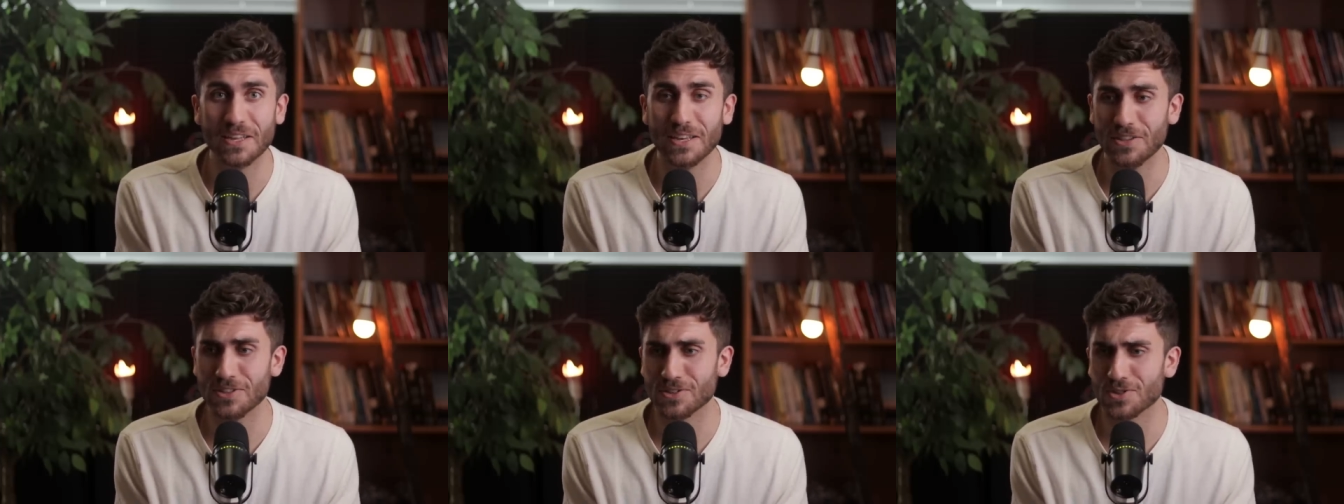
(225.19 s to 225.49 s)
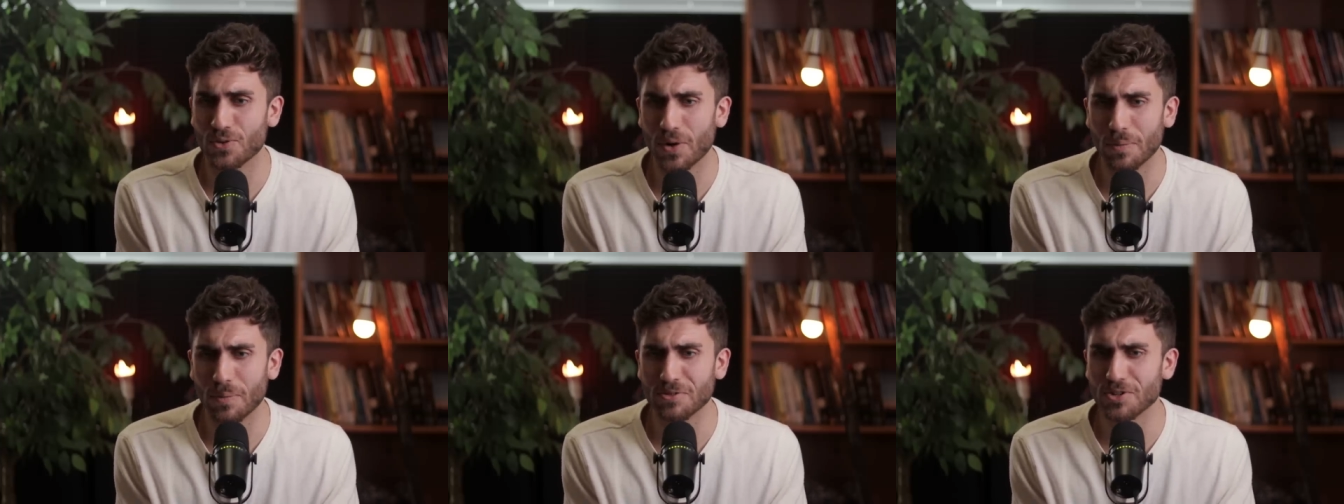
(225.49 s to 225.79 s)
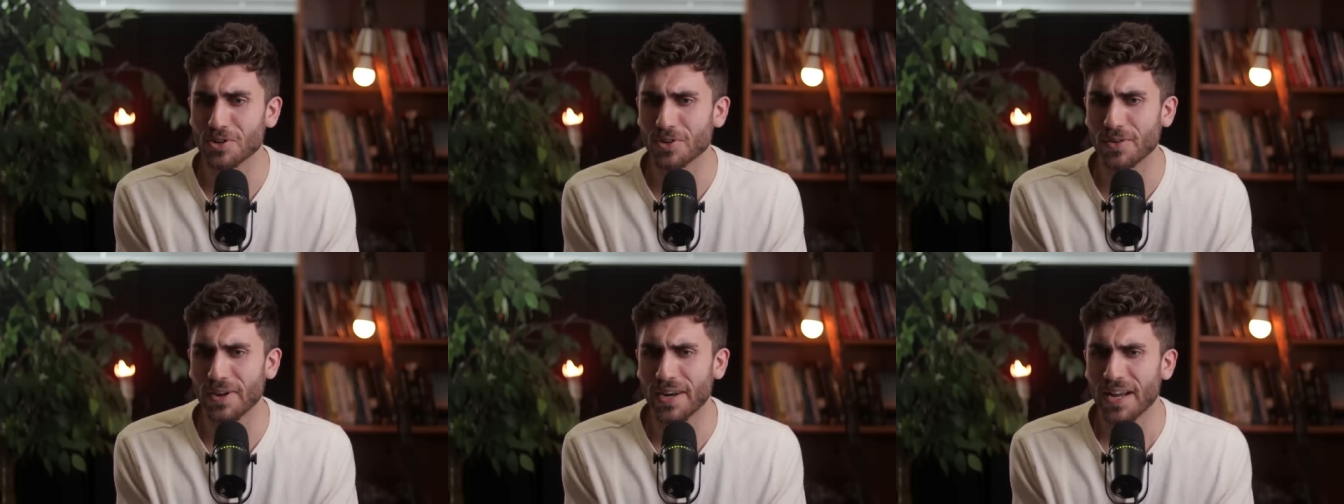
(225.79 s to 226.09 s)
in the
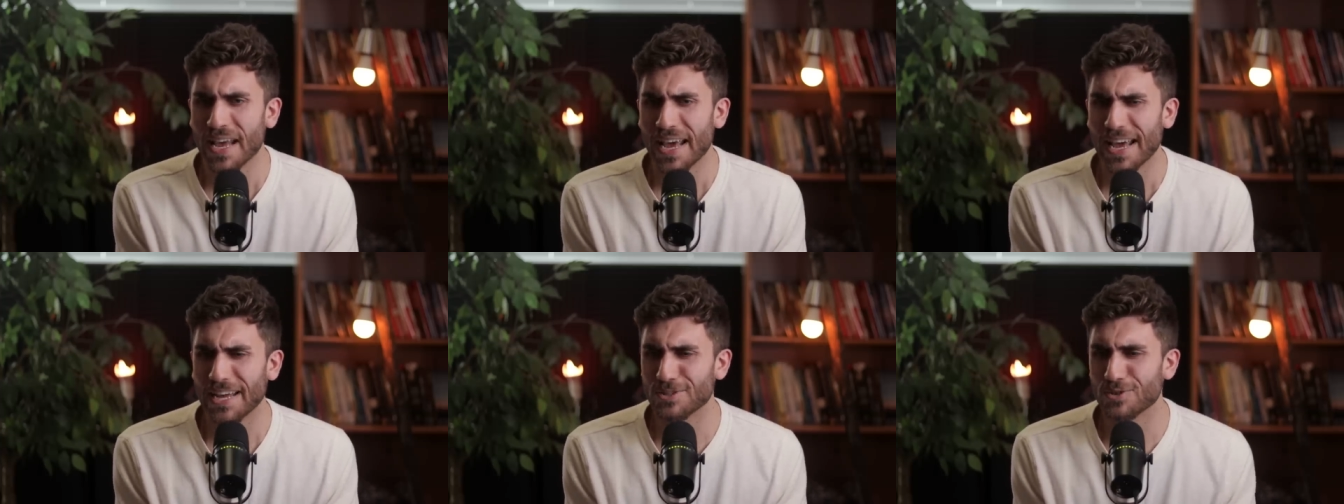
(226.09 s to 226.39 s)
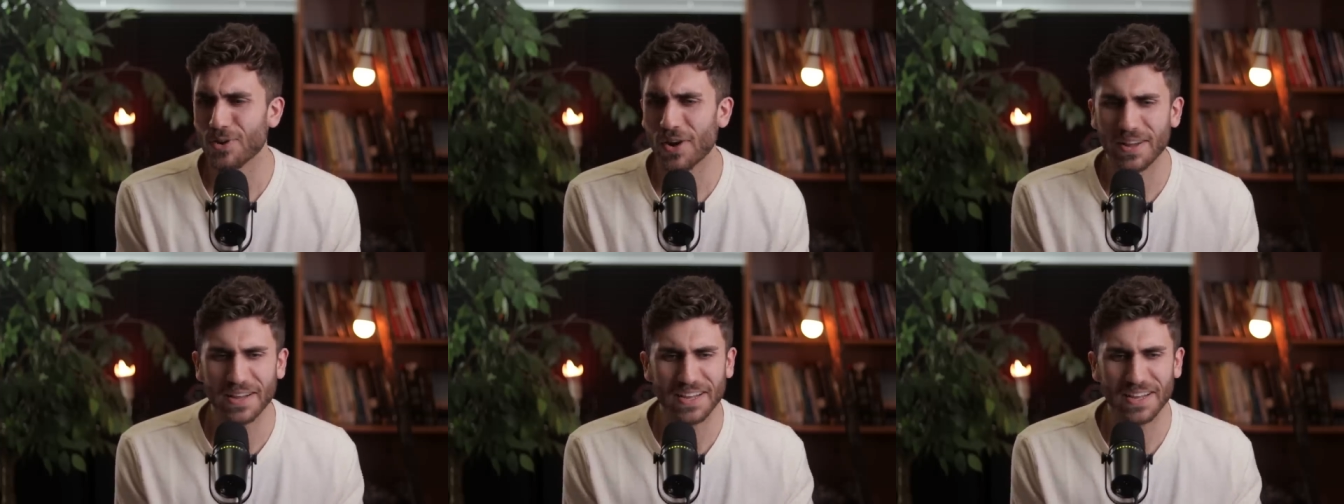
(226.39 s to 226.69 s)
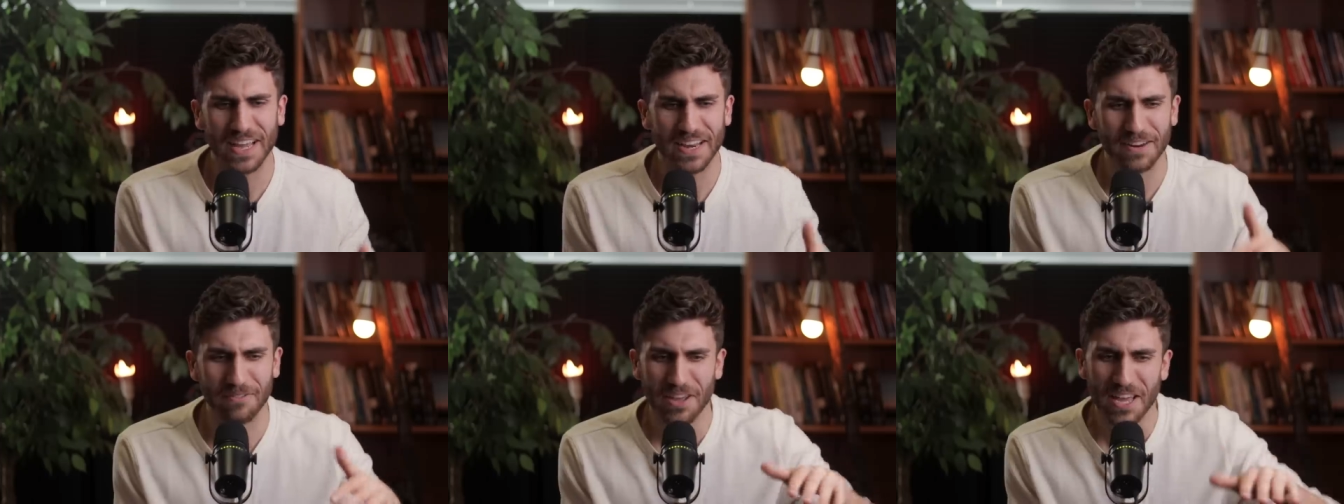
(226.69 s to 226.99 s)
scripture and, and try to
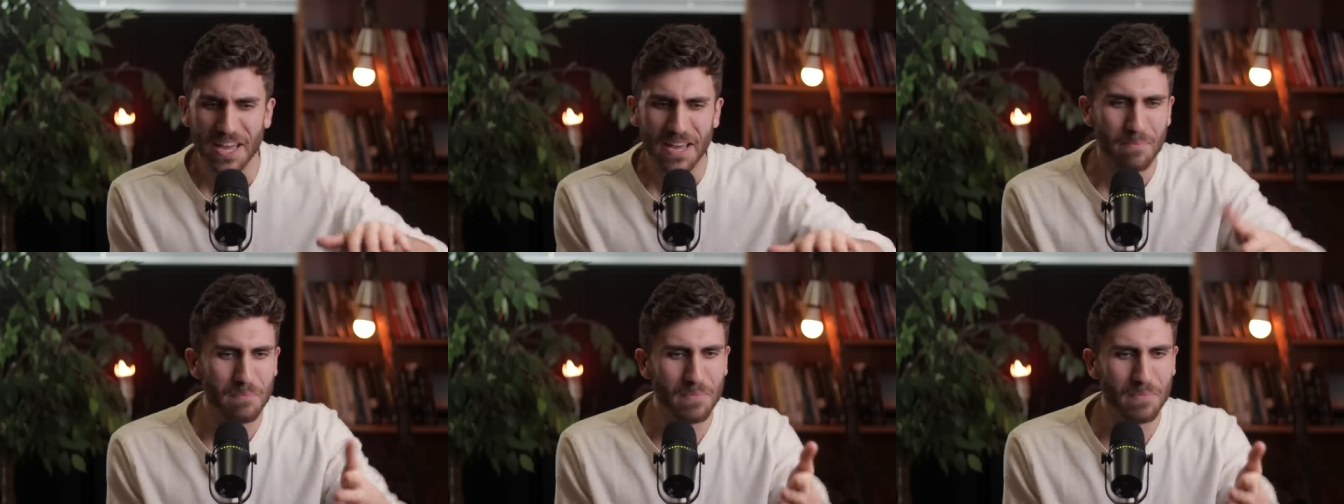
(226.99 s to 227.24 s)
kind of